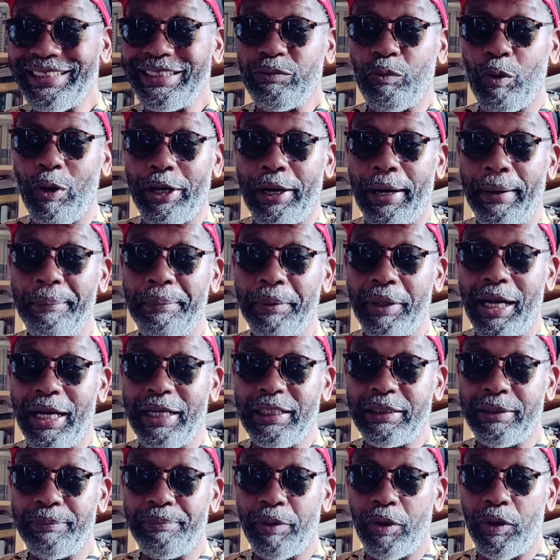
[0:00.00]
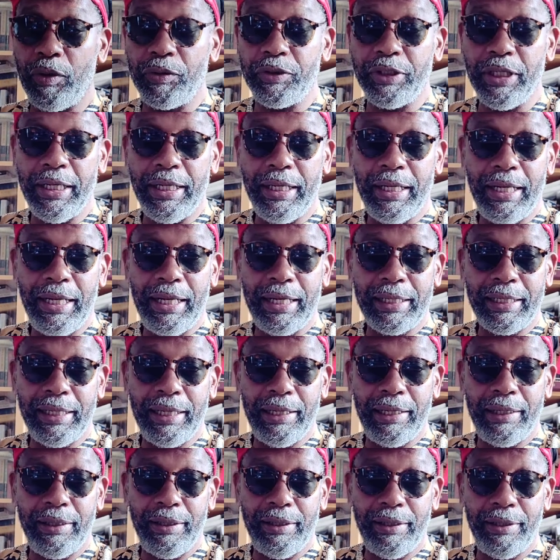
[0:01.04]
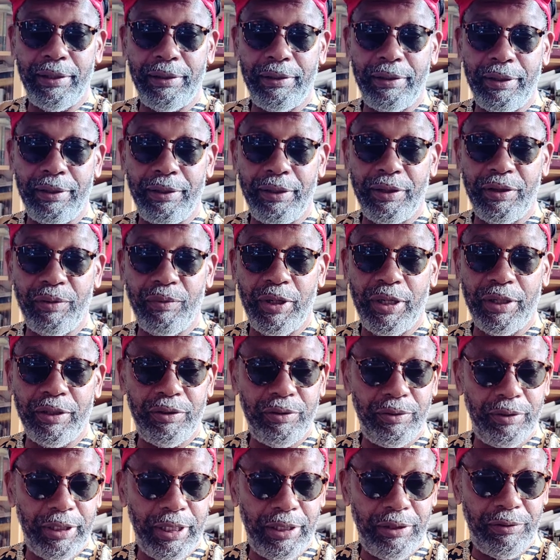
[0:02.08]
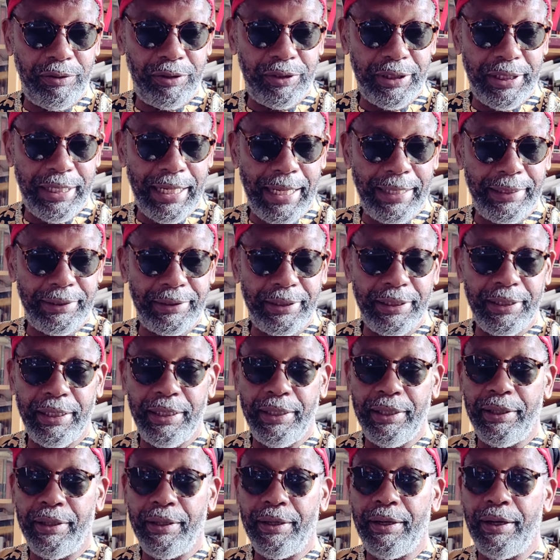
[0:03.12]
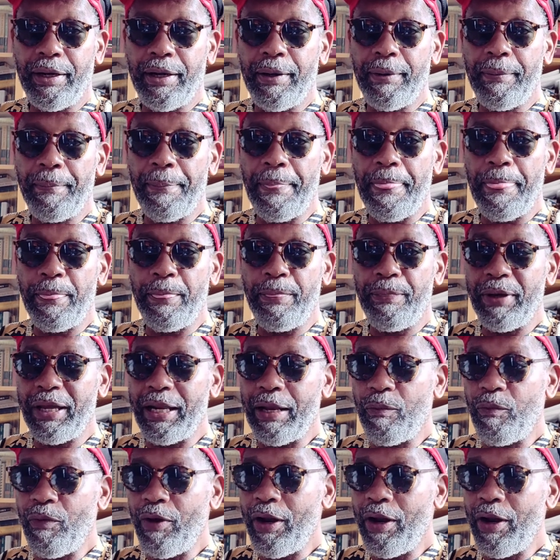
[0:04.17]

this one up, I suppose. I got another one I do later tonight. Um, but I